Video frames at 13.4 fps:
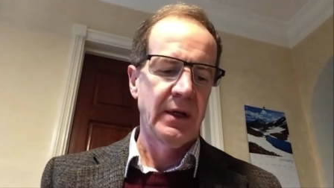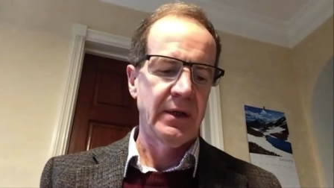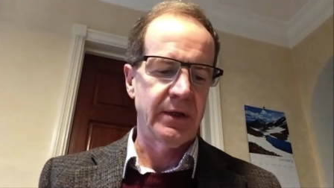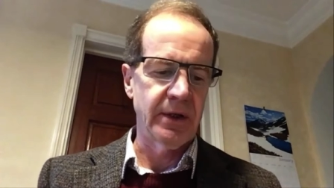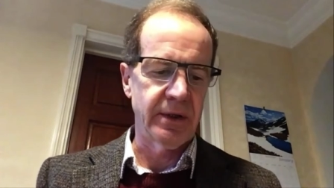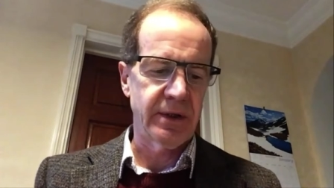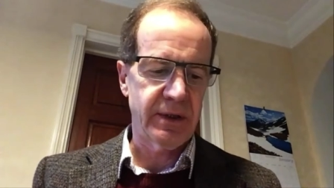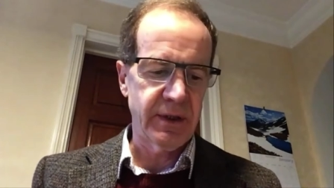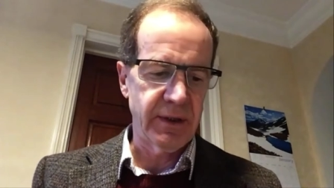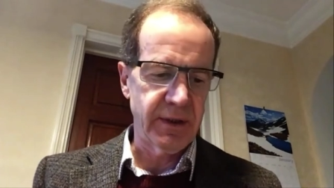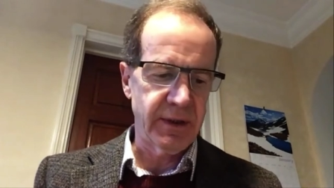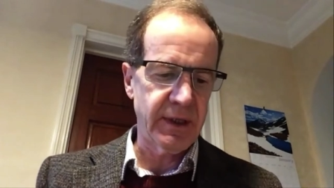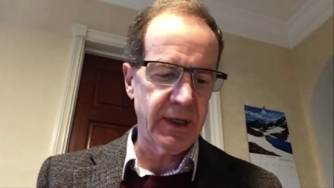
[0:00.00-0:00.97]
judged
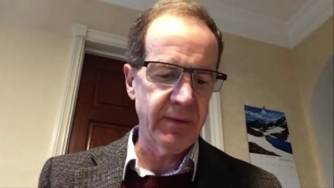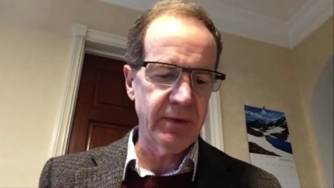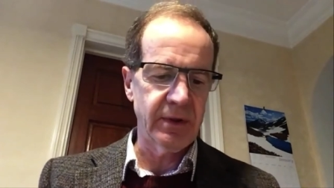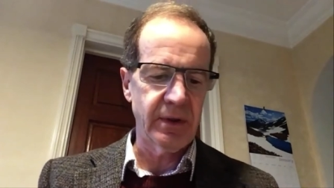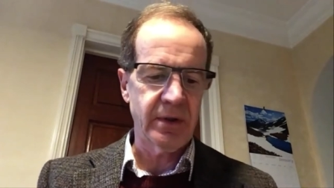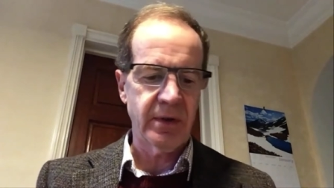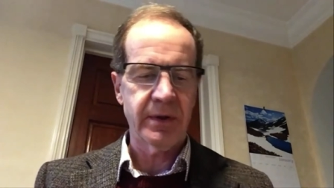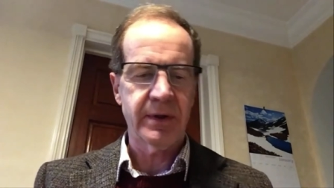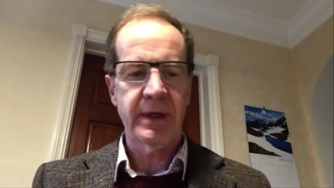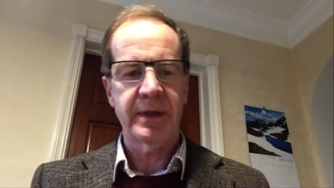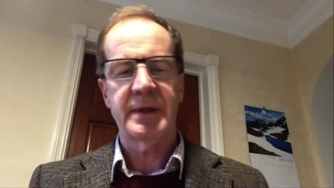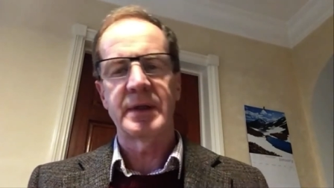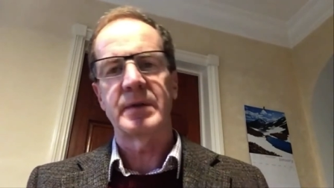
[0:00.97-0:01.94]
at the time that the
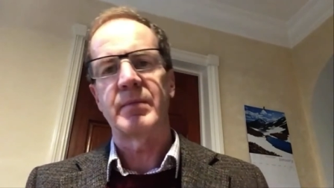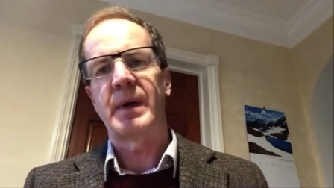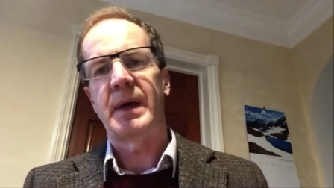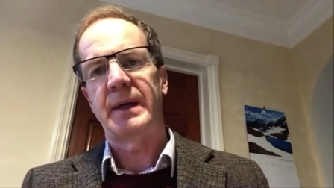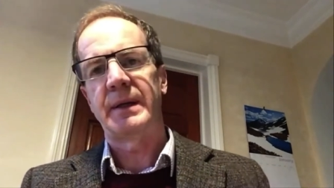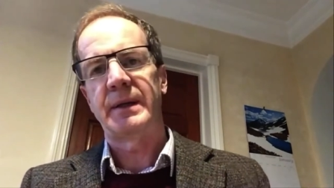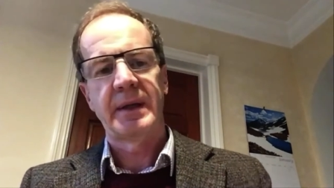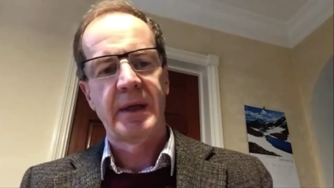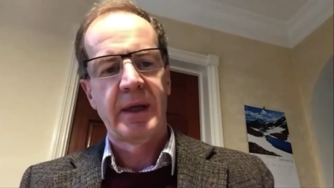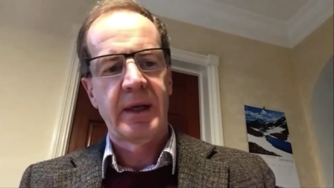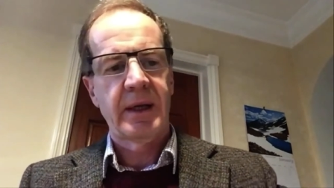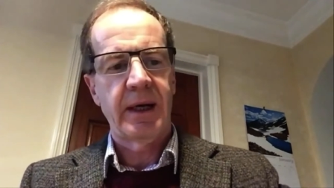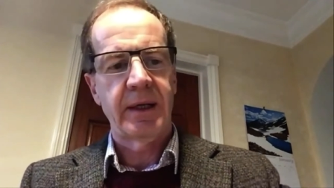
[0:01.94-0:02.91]
contract is made
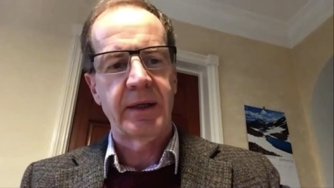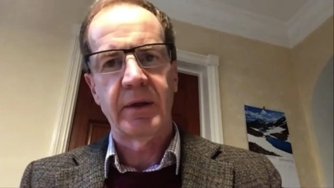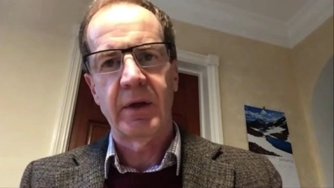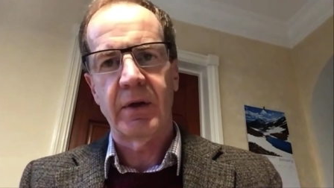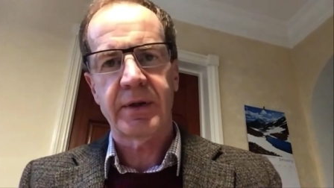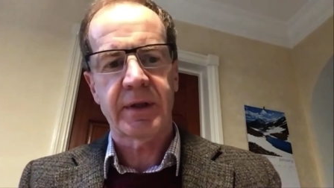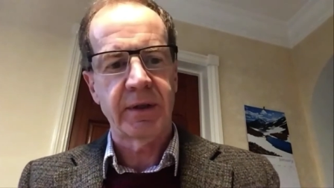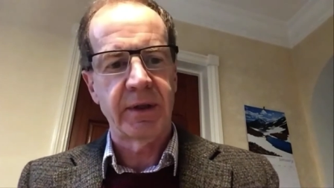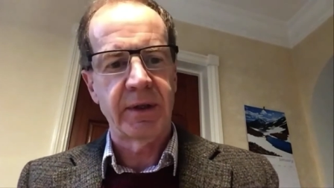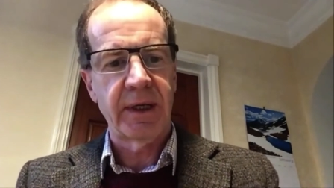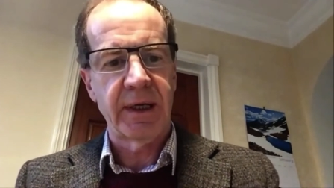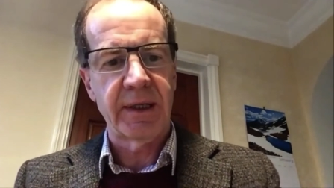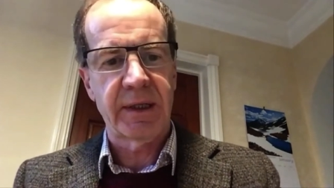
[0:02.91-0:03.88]
and not at the
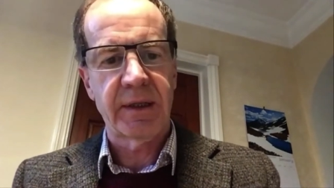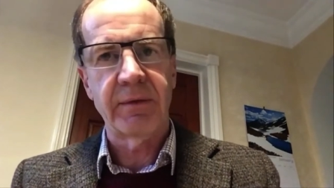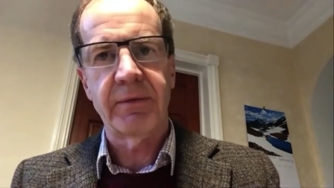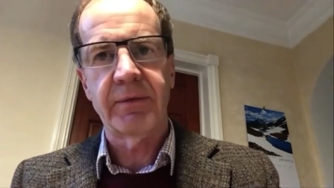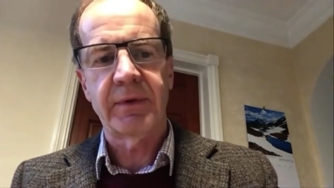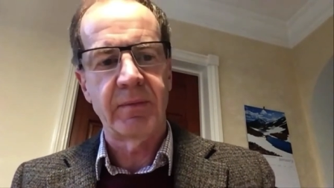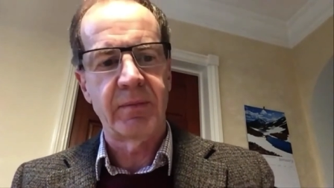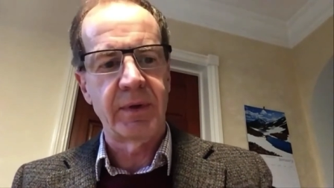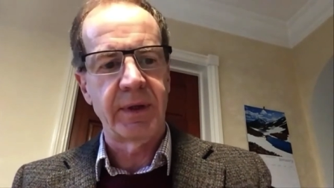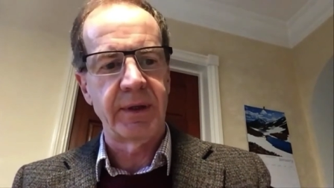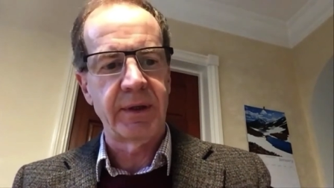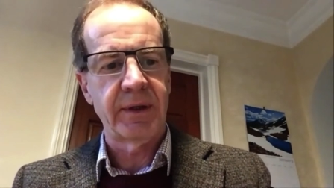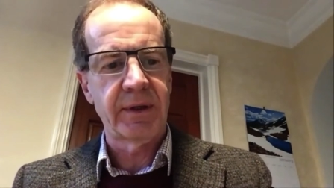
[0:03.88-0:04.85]
dates of the
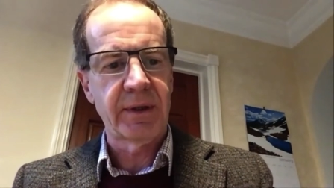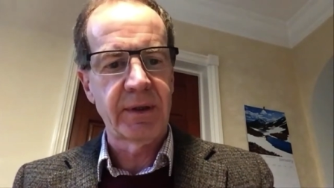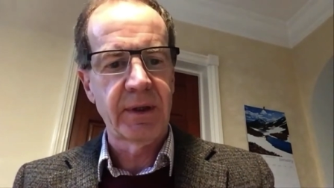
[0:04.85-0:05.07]
breach.